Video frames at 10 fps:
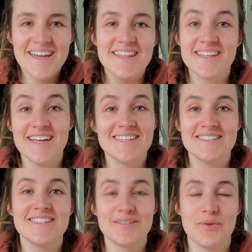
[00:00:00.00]
The last
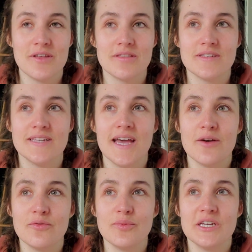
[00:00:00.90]
6 months
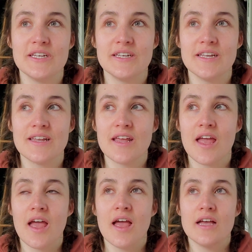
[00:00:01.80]
have been
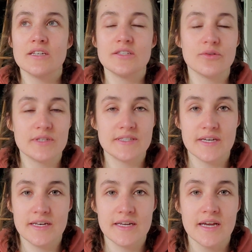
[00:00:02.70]
so exciting.